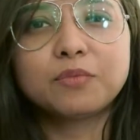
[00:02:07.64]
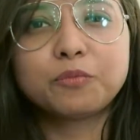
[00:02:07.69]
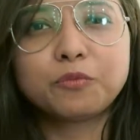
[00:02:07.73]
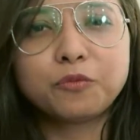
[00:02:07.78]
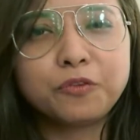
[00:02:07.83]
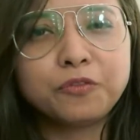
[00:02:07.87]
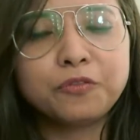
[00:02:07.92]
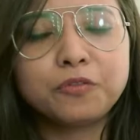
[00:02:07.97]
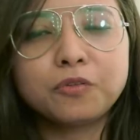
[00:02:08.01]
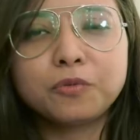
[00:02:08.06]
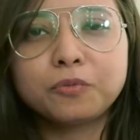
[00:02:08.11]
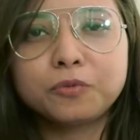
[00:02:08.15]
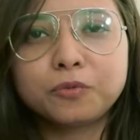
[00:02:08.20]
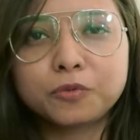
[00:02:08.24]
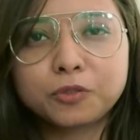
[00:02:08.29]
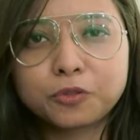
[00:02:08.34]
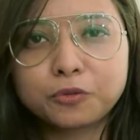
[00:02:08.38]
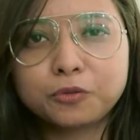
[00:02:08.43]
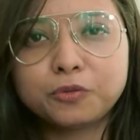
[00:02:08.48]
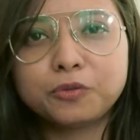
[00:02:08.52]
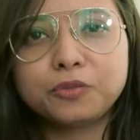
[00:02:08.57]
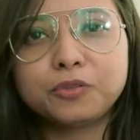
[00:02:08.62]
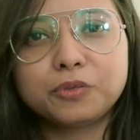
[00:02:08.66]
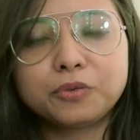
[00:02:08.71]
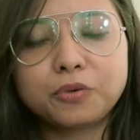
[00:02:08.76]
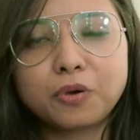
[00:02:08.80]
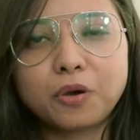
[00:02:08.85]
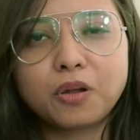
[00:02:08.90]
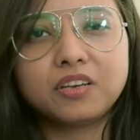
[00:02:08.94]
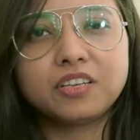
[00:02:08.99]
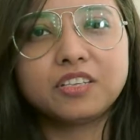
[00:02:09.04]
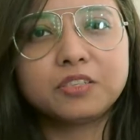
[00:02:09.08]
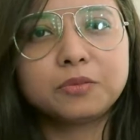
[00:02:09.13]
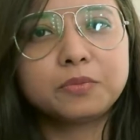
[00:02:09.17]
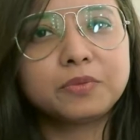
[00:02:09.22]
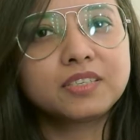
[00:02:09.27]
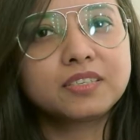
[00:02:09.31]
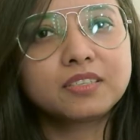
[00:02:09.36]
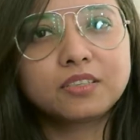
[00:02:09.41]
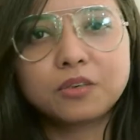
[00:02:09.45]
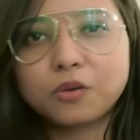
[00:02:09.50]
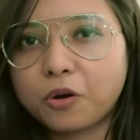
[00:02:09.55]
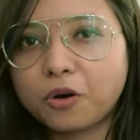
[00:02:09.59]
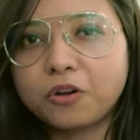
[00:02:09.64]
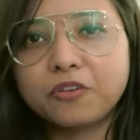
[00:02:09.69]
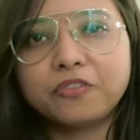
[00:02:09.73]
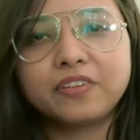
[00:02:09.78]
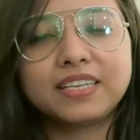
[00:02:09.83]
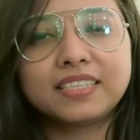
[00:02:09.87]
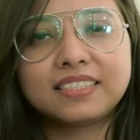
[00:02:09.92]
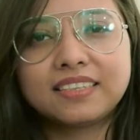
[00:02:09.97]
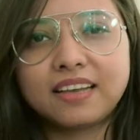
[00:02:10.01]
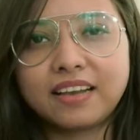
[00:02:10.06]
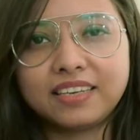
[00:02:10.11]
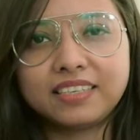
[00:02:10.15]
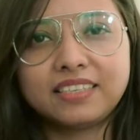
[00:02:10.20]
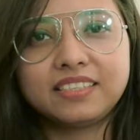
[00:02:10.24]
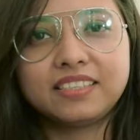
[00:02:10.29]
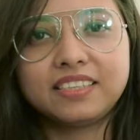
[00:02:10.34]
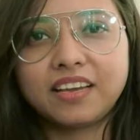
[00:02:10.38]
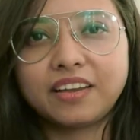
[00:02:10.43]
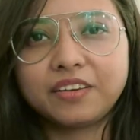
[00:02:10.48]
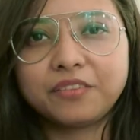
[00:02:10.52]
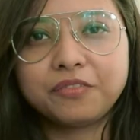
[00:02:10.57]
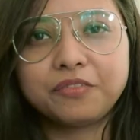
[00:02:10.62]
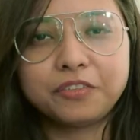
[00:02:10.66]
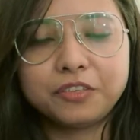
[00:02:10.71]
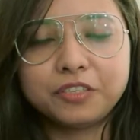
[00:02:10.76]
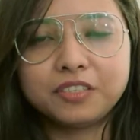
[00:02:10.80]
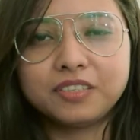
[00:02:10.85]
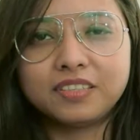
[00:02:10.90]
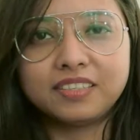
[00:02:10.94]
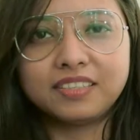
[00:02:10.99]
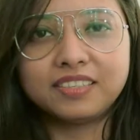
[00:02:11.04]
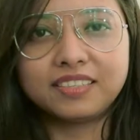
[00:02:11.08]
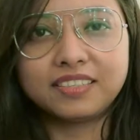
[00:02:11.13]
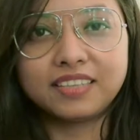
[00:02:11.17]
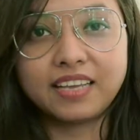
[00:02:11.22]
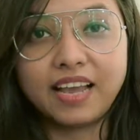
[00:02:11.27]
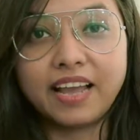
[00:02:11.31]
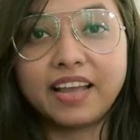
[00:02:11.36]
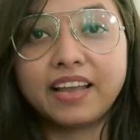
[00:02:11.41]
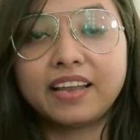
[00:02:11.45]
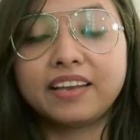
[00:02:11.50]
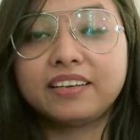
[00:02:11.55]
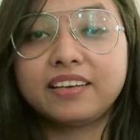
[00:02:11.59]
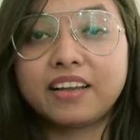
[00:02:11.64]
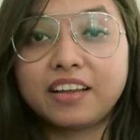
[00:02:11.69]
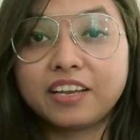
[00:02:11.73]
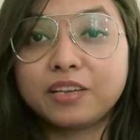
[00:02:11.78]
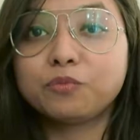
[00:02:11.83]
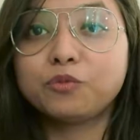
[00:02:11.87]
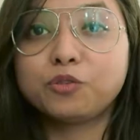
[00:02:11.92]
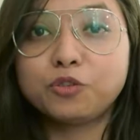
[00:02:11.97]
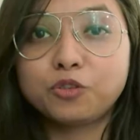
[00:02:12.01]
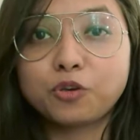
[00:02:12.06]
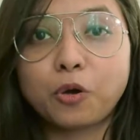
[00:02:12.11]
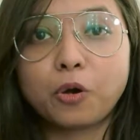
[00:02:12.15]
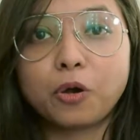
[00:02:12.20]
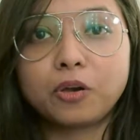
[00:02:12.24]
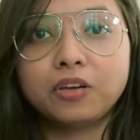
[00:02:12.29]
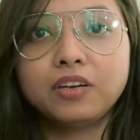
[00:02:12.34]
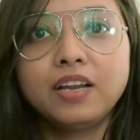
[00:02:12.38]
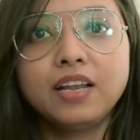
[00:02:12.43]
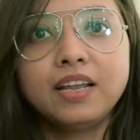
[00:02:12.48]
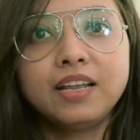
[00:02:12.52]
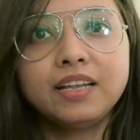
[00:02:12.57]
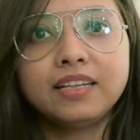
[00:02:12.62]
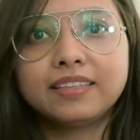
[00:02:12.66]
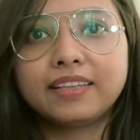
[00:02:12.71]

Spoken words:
Moving from school to college brings a lot of anxiety and fears, and I am sure